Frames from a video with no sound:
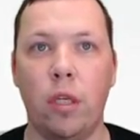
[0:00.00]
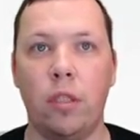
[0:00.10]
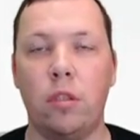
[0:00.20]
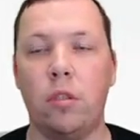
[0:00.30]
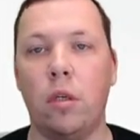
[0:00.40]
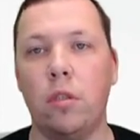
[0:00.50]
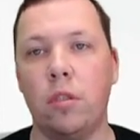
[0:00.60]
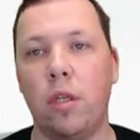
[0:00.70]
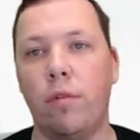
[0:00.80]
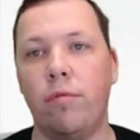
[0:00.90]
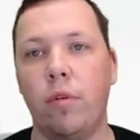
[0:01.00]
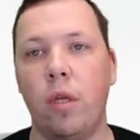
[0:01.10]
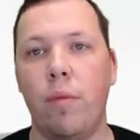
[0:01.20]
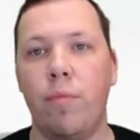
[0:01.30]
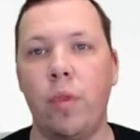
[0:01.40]
And this is all the stuff
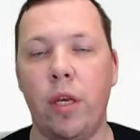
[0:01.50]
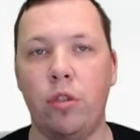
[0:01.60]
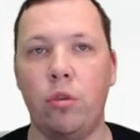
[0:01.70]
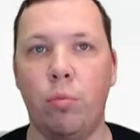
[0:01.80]
that